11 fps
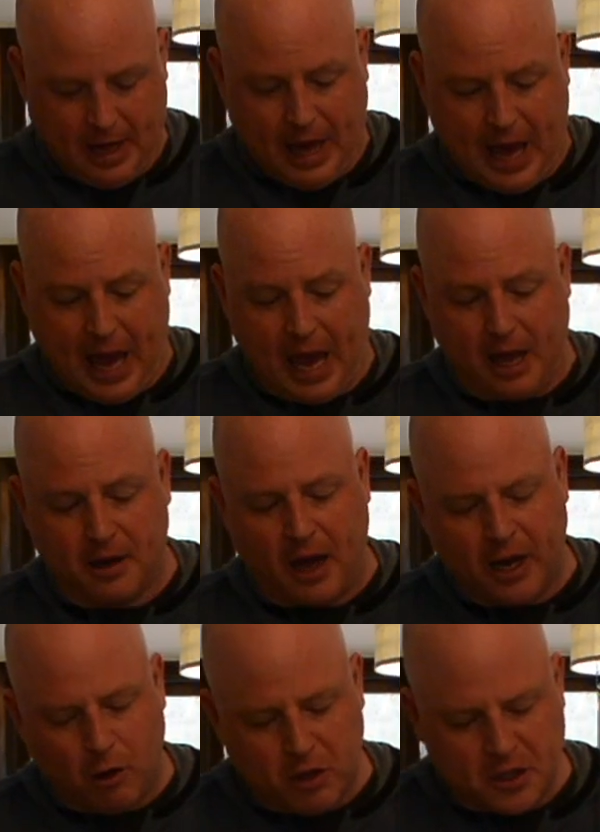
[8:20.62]
And
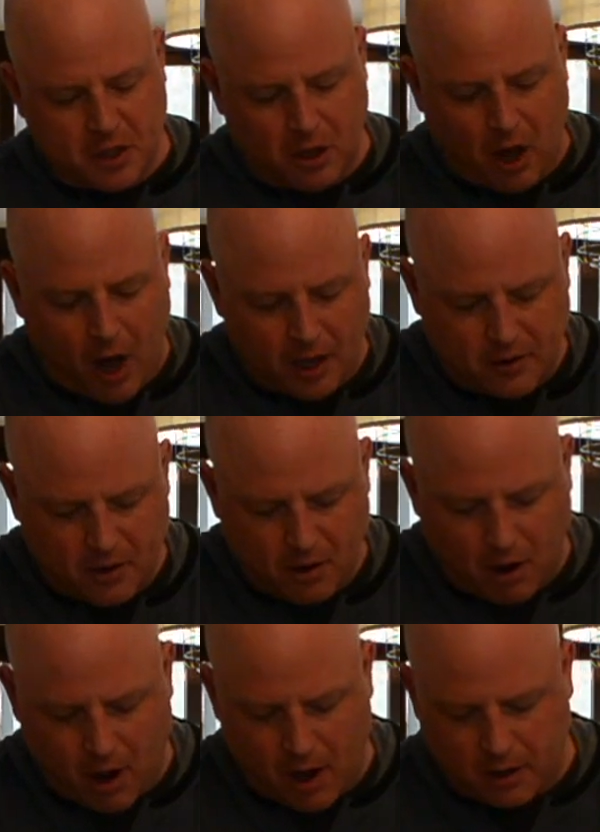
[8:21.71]
I notice a lot
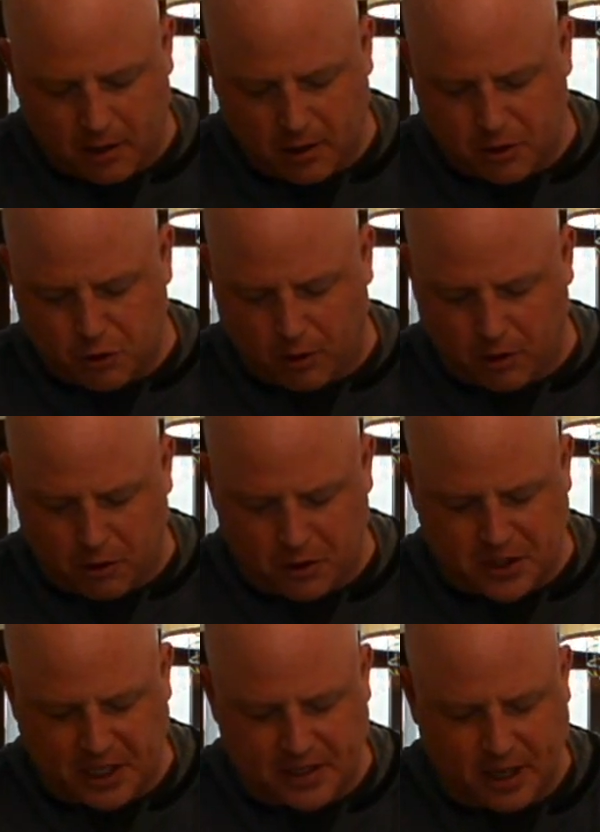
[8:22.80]
on the Jordan
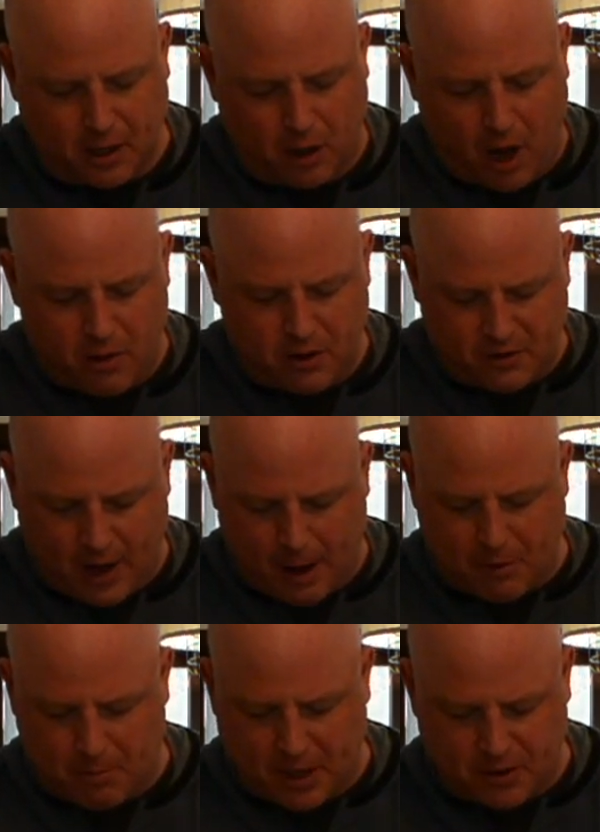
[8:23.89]
13s that a lot of the time
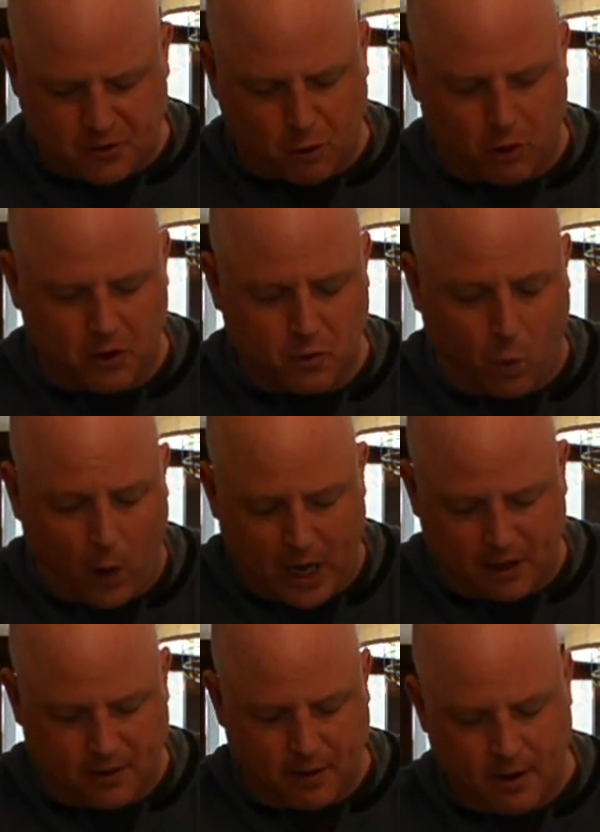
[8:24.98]
the midsole is
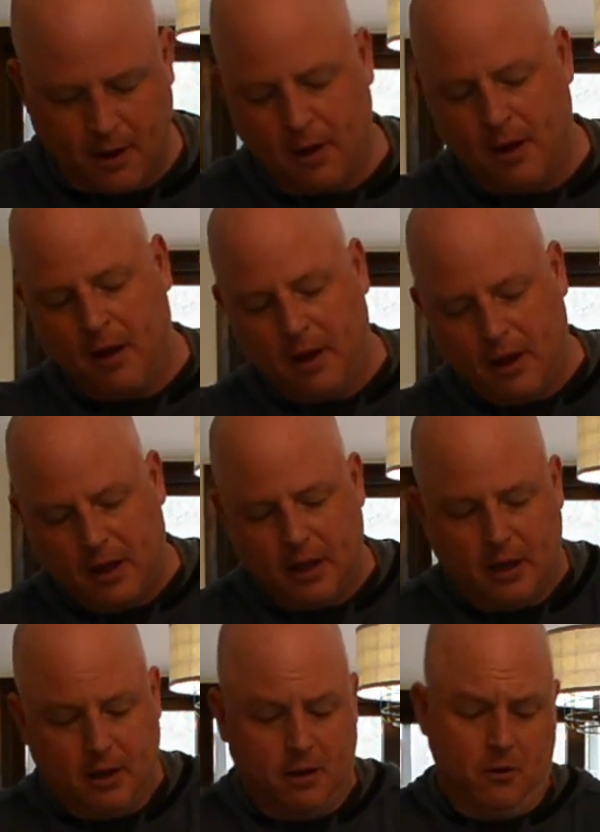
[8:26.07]
white.
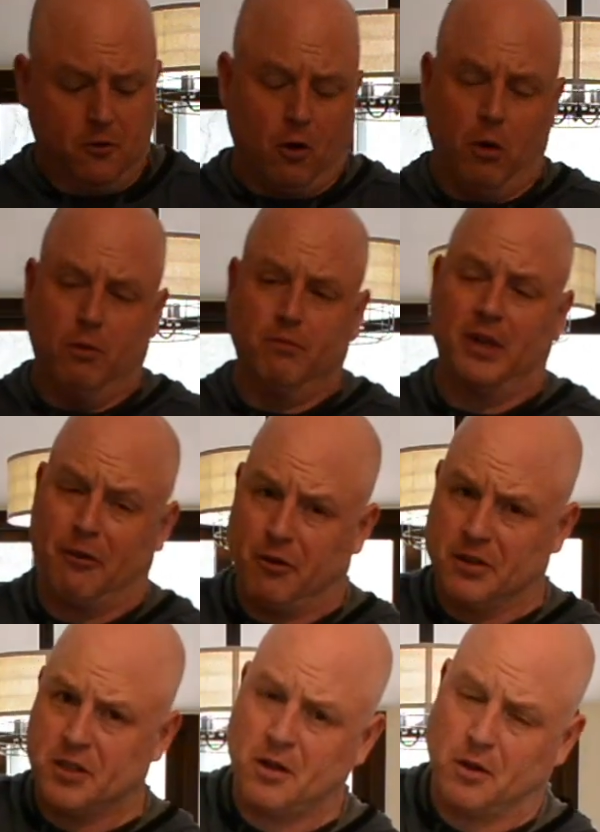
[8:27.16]
So, like for
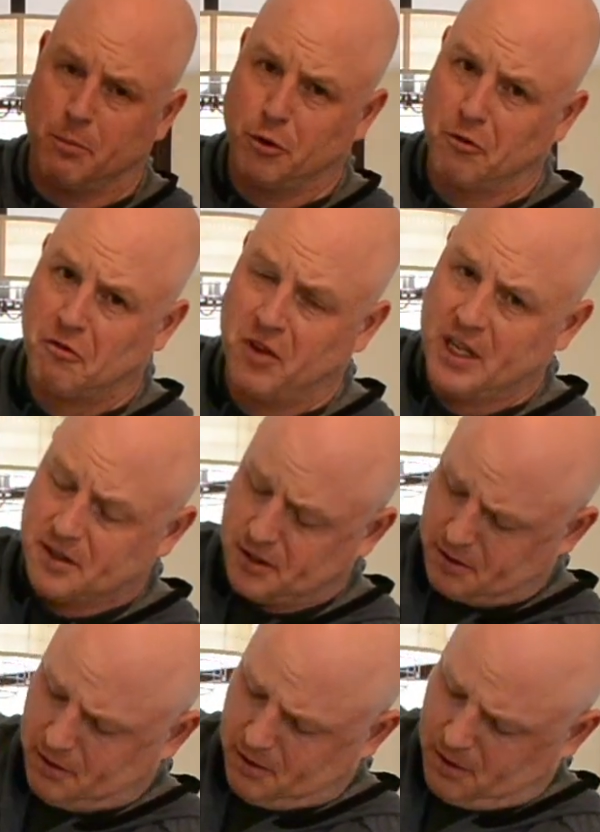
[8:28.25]
instance on the blue
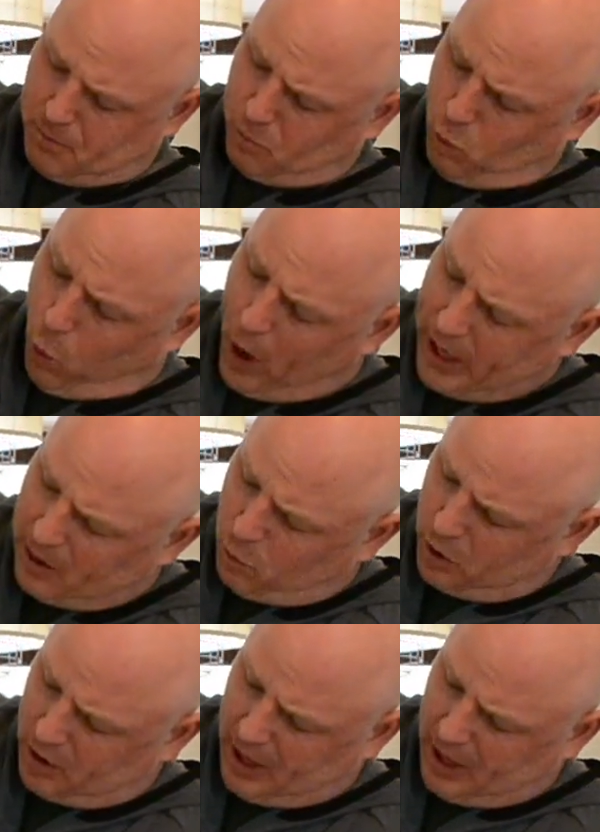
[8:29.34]
flints, the white would